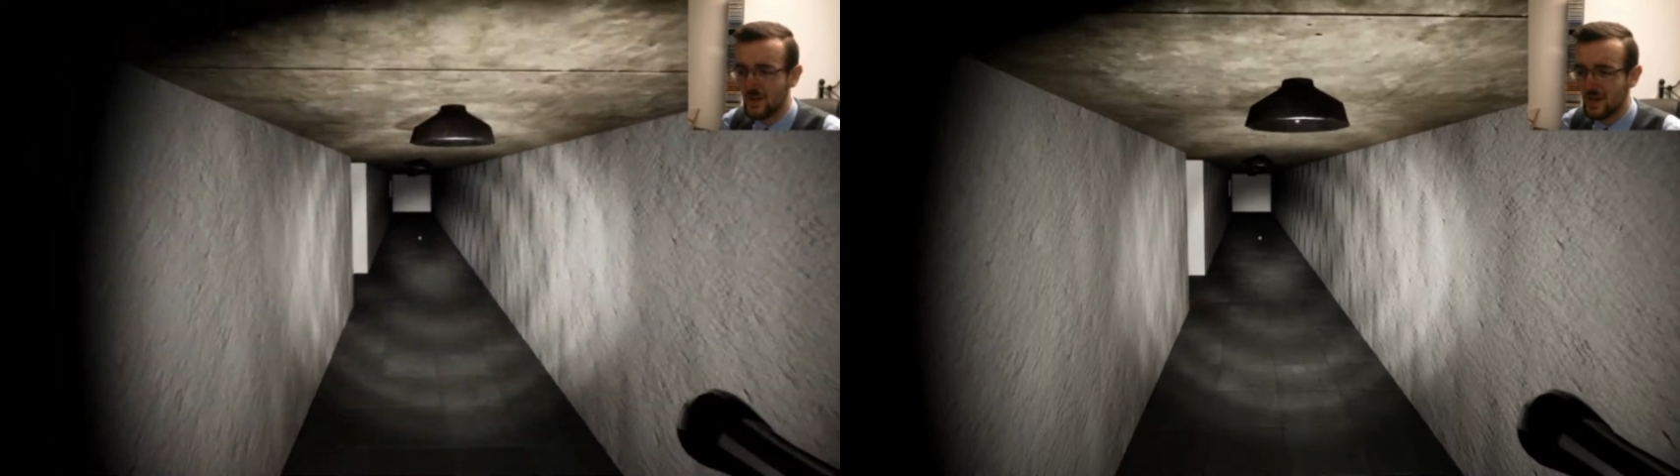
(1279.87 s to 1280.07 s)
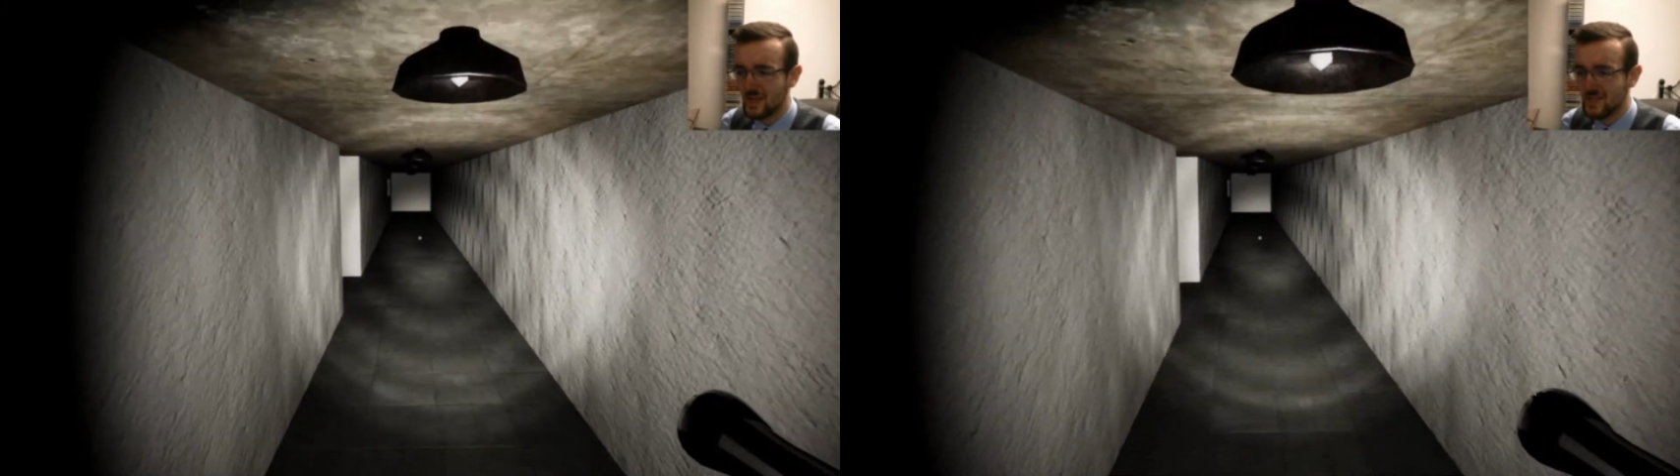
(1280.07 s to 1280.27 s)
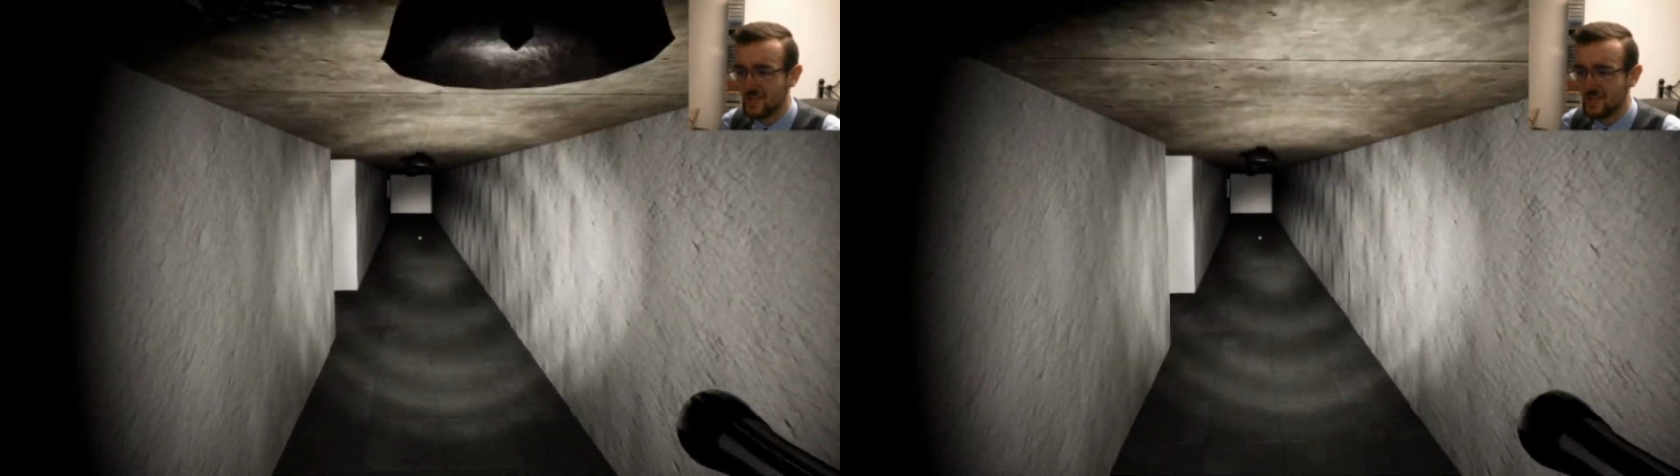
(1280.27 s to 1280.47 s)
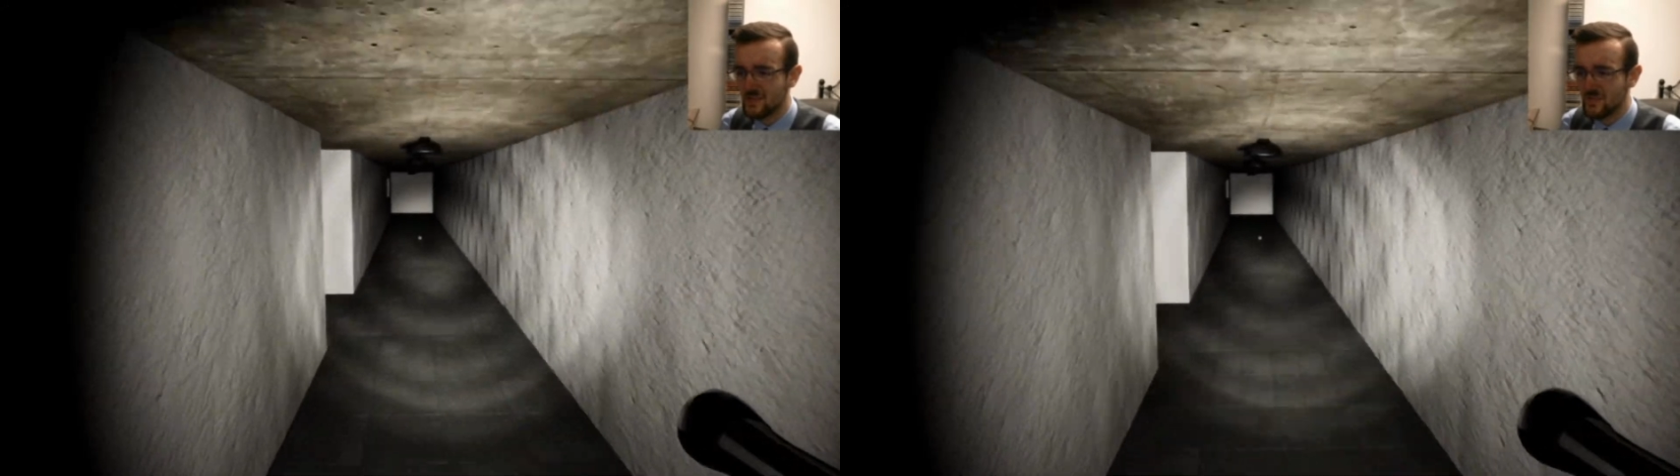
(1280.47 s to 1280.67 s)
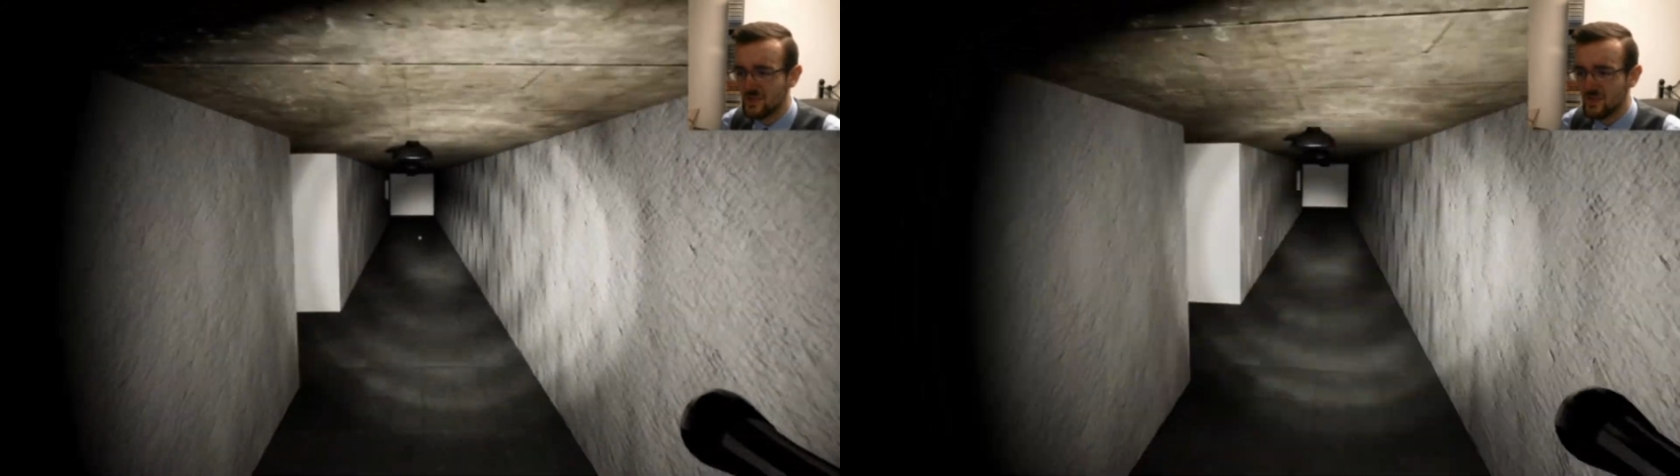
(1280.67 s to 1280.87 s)
and it
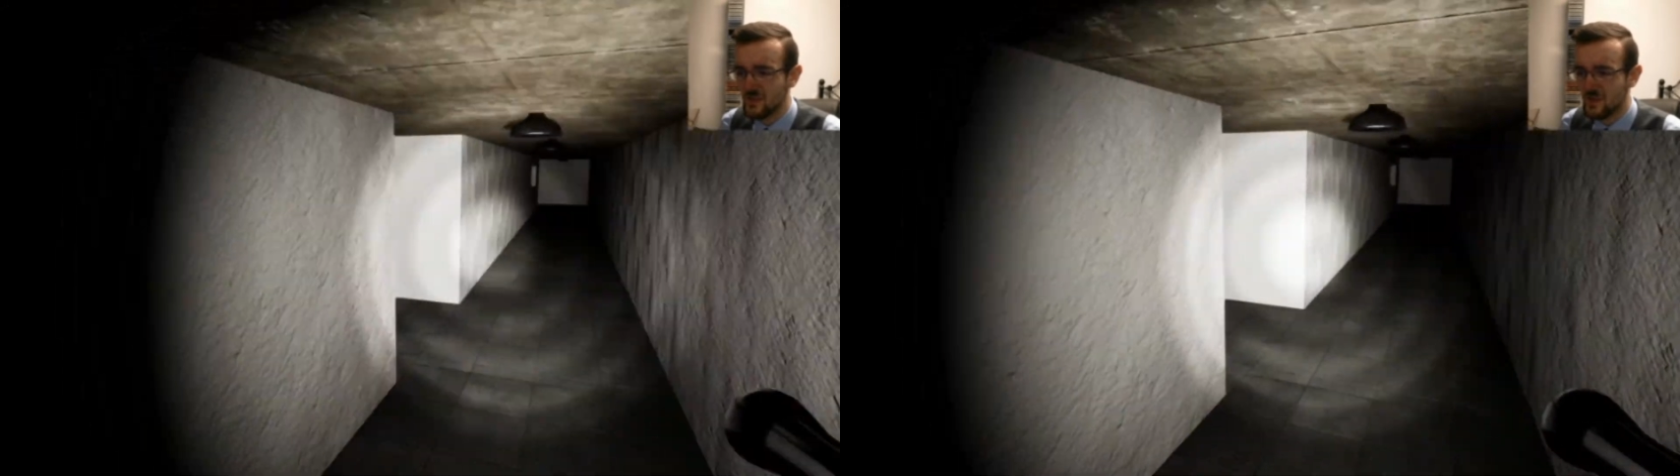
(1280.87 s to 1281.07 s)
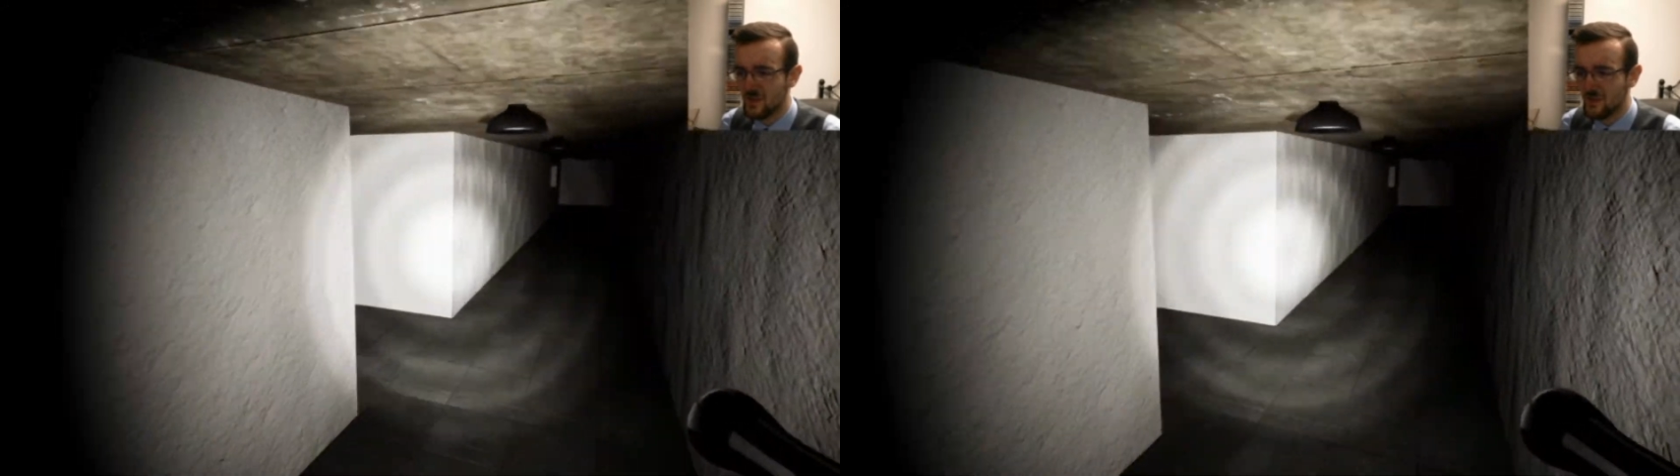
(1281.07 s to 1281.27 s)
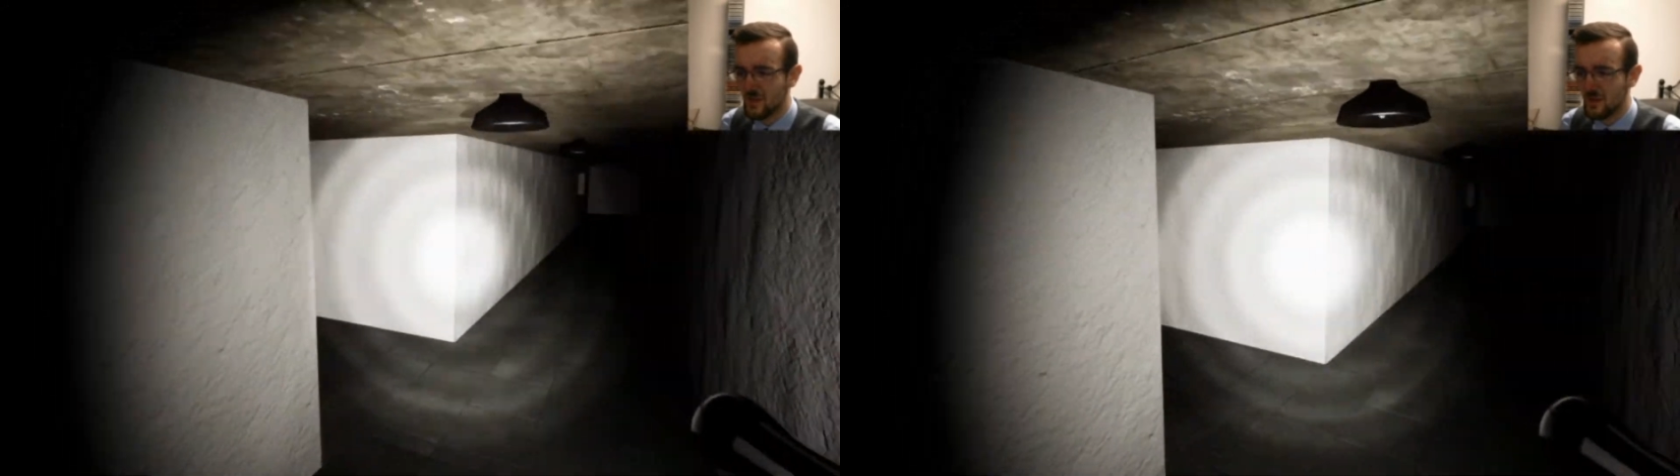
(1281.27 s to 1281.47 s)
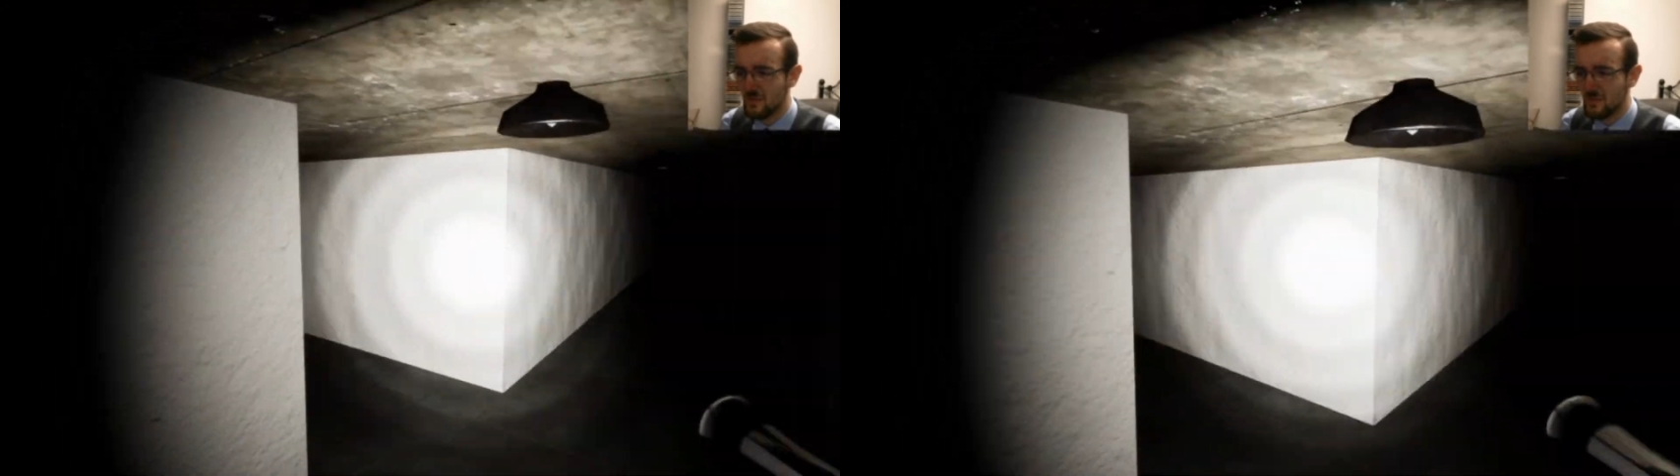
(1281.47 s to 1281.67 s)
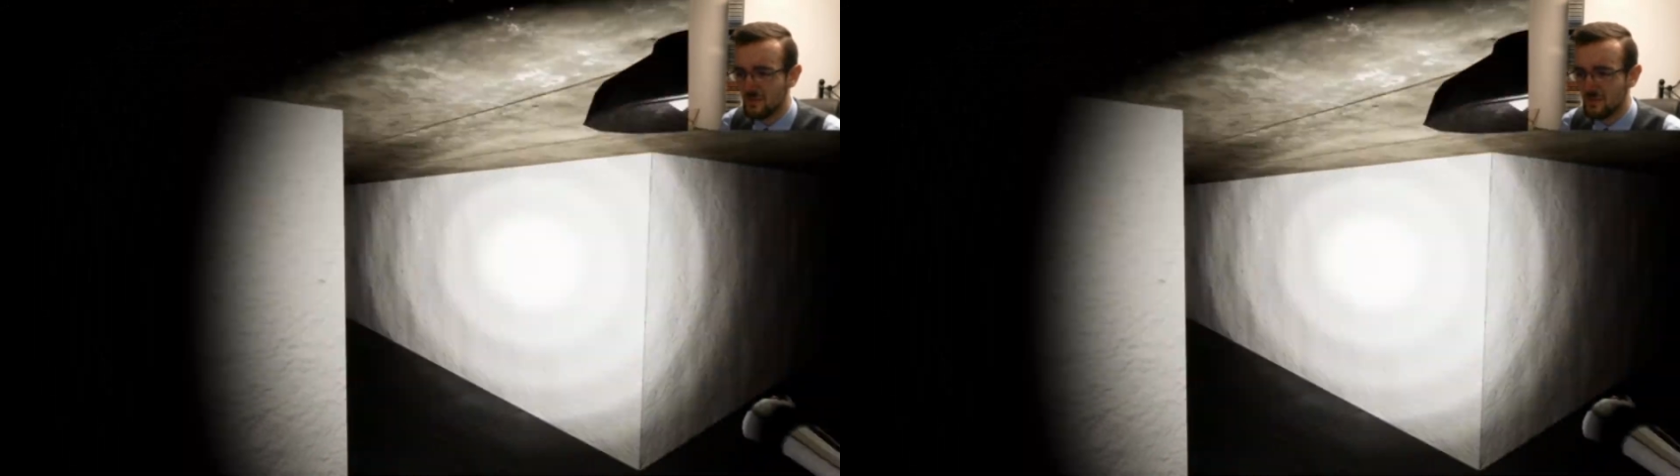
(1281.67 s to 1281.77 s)
doesn't really do anything with it.